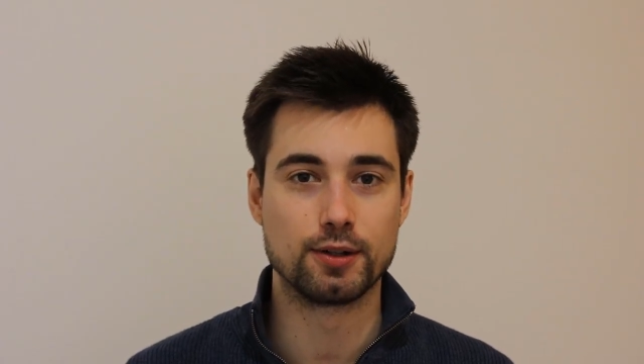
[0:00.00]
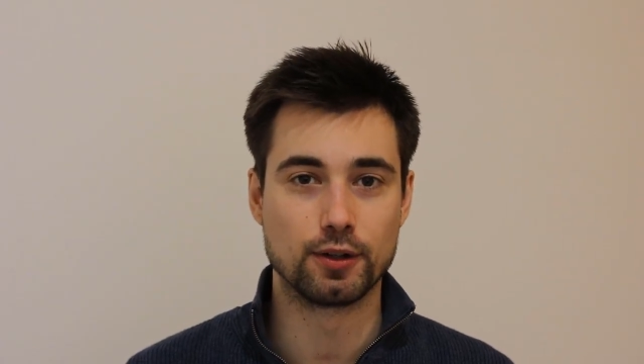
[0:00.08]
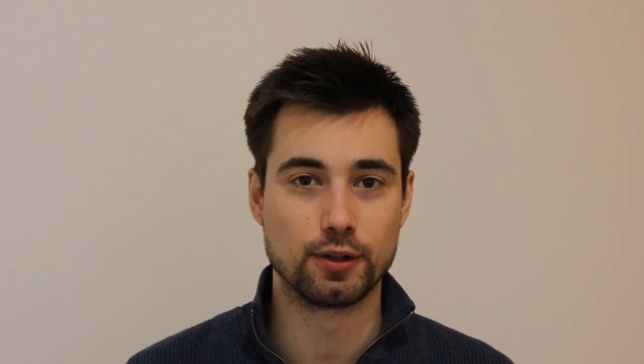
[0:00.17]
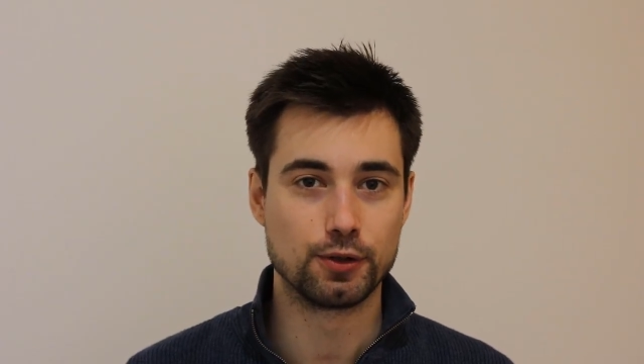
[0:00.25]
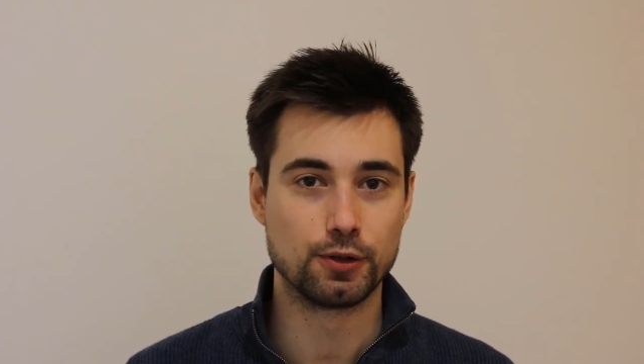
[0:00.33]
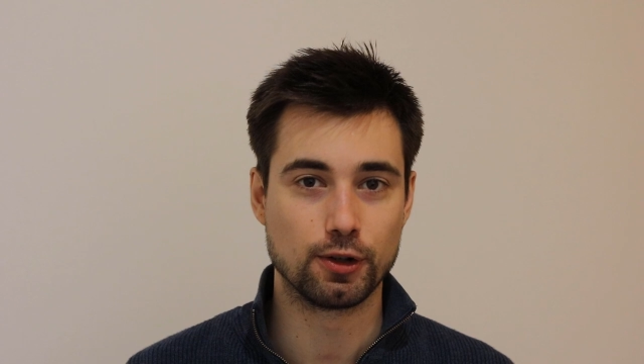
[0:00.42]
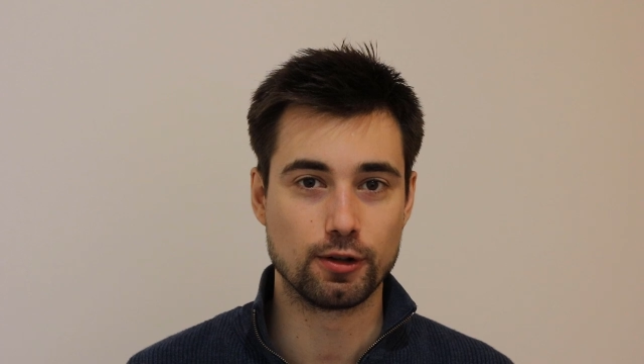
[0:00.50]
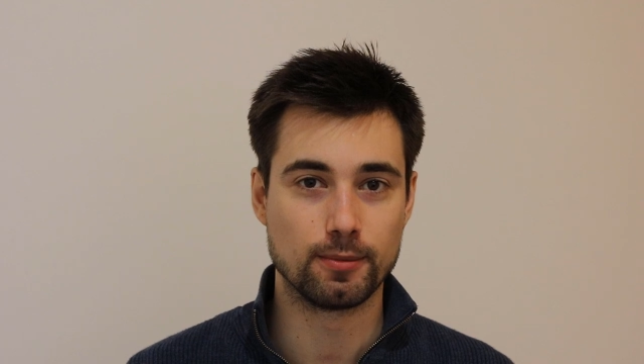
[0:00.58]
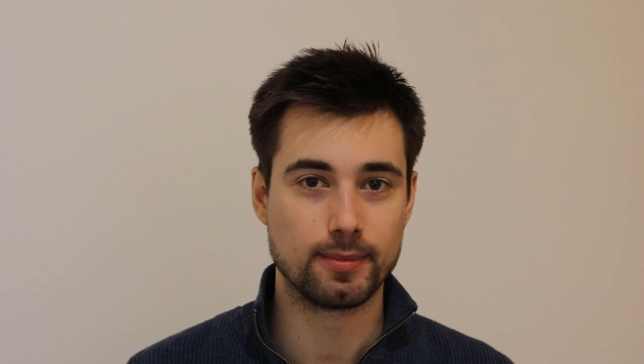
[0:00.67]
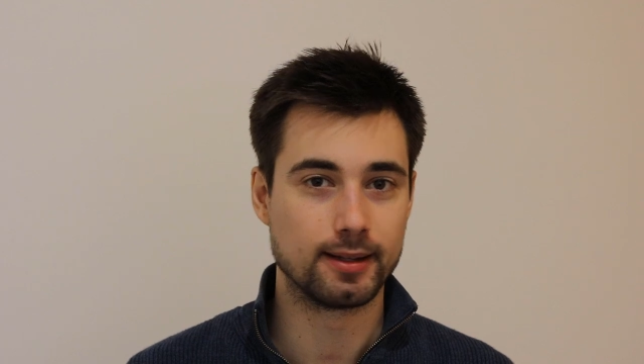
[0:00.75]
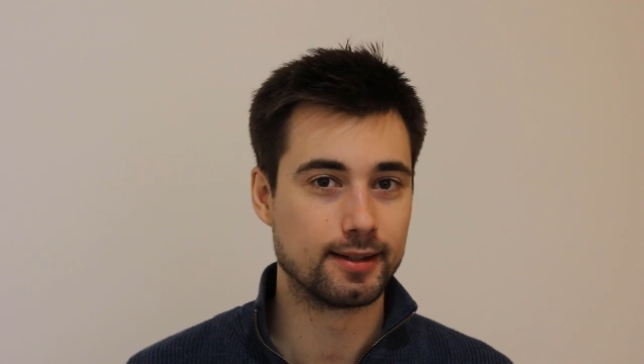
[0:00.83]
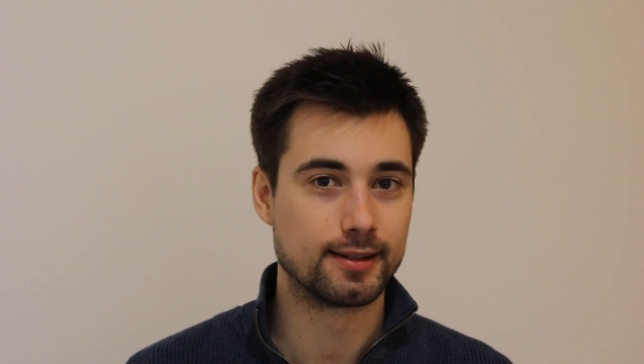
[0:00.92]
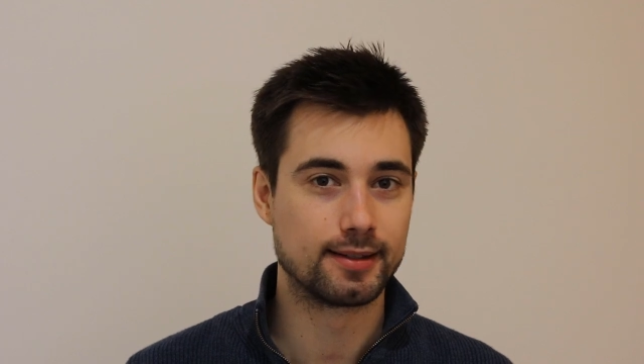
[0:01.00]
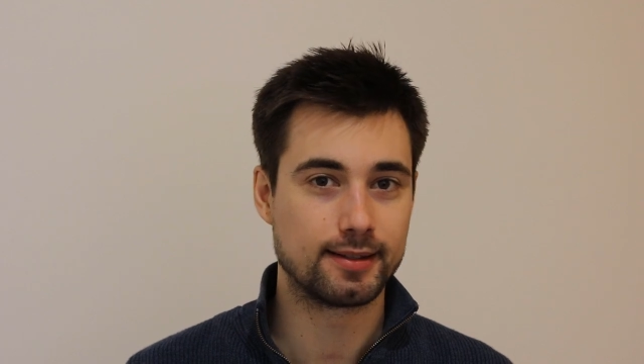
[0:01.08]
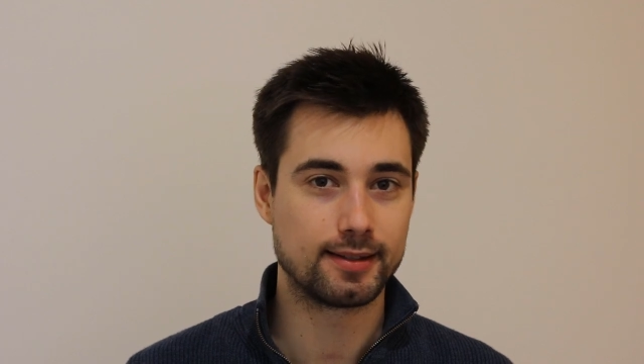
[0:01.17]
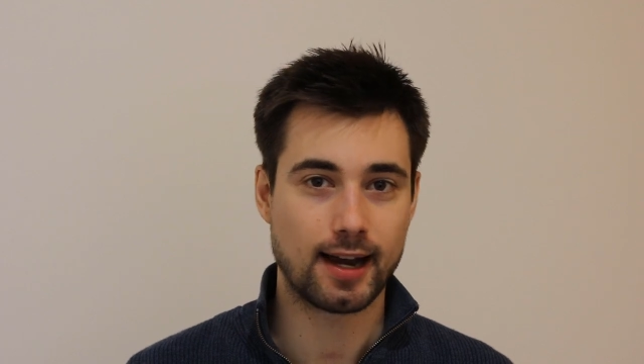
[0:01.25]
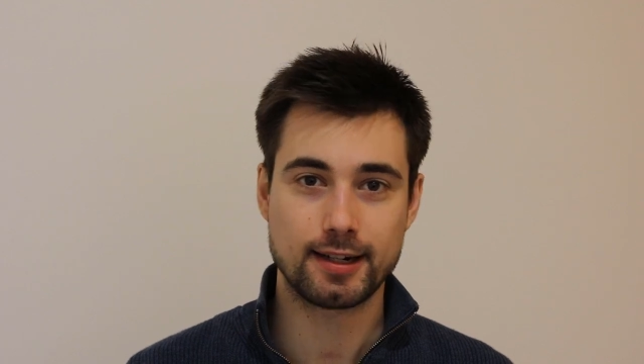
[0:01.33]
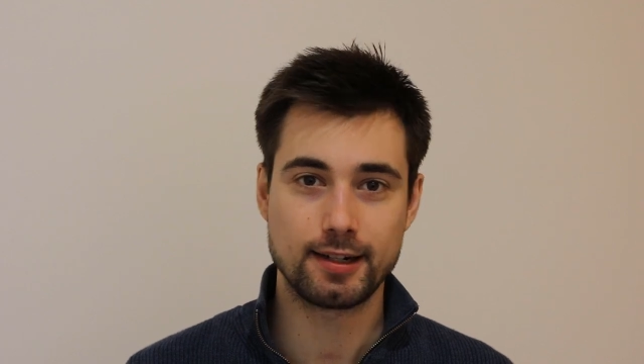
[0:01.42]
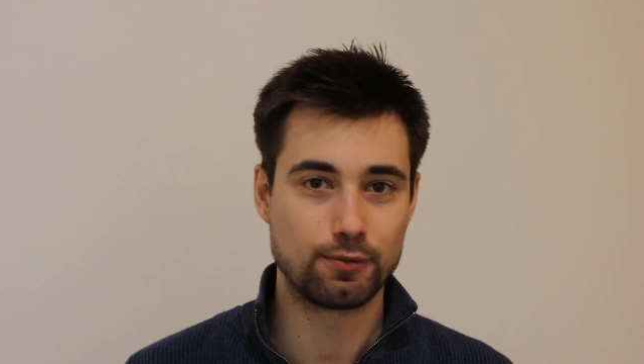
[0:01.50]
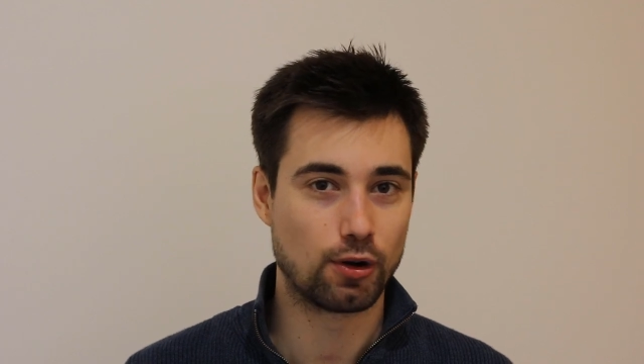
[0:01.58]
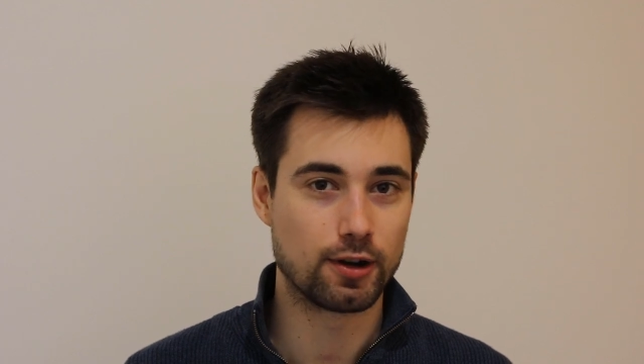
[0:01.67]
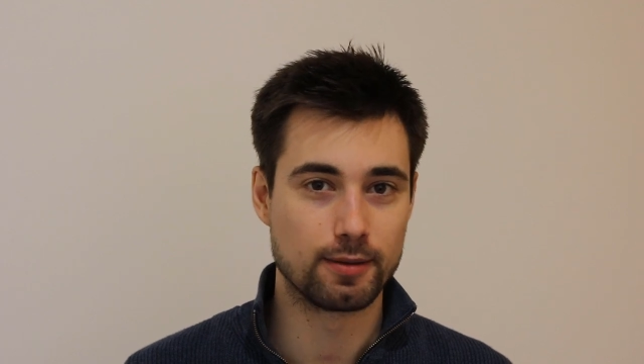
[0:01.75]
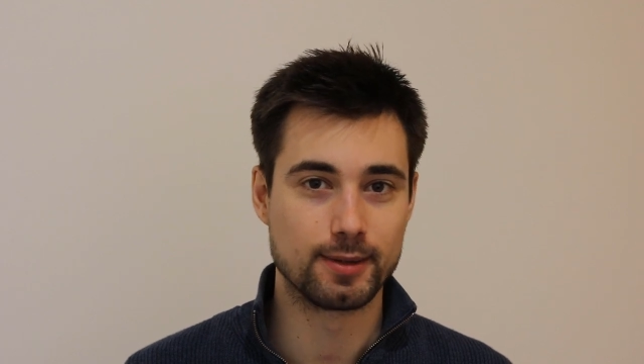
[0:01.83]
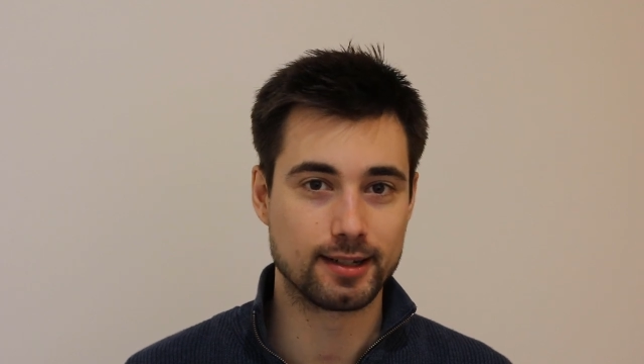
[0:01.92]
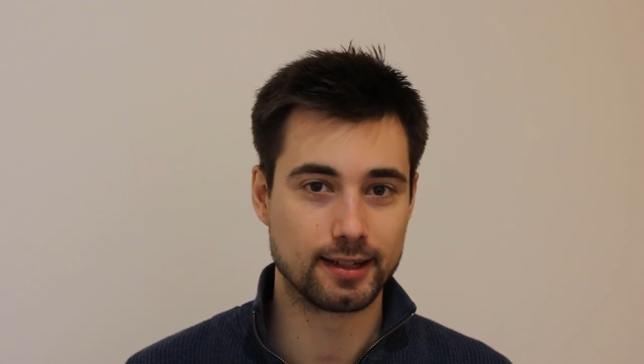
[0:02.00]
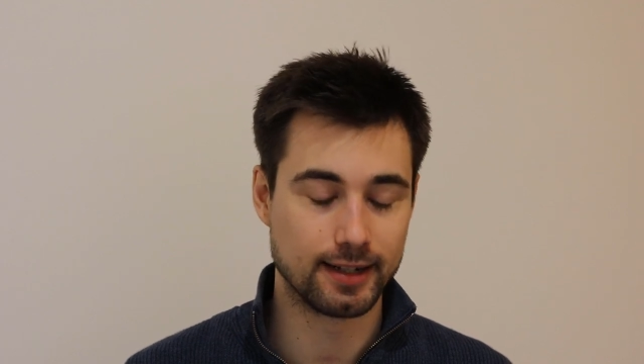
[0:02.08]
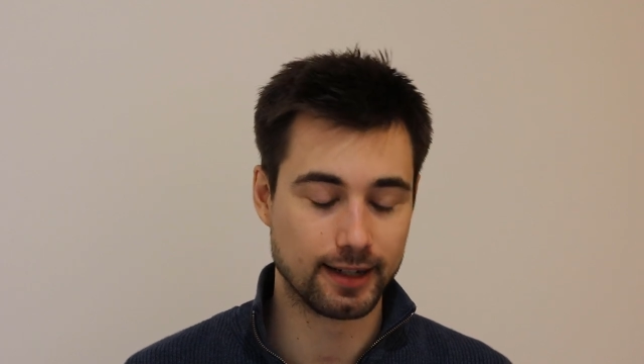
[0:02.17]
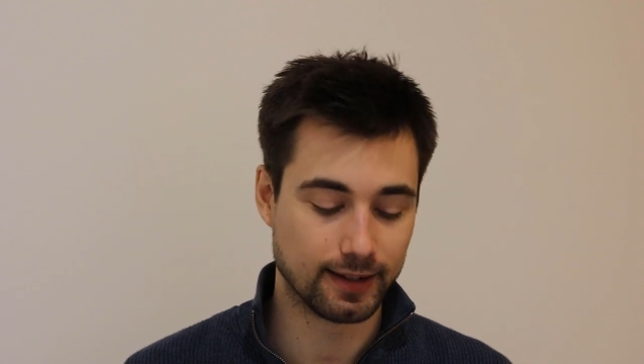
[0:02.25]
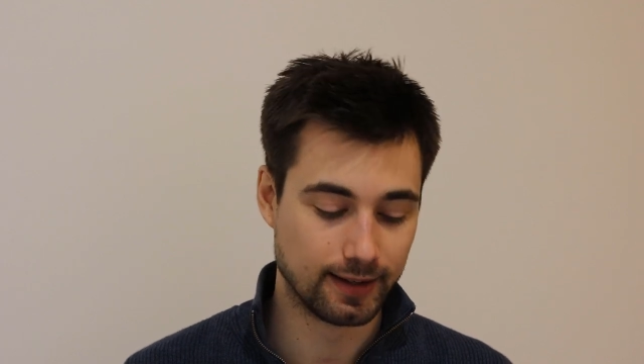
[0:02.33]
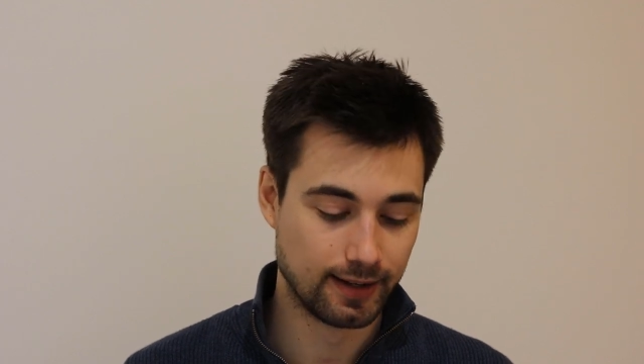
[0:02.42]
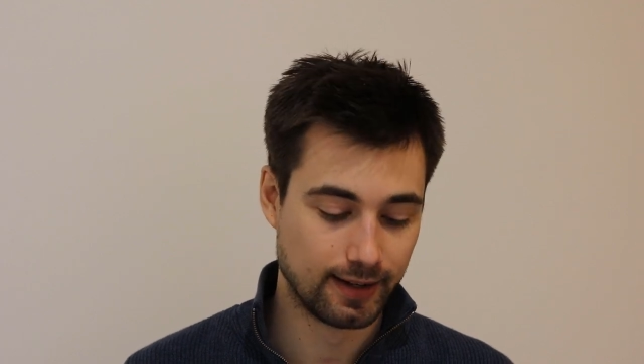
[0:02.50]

to YouTube is actually wrong and misleading.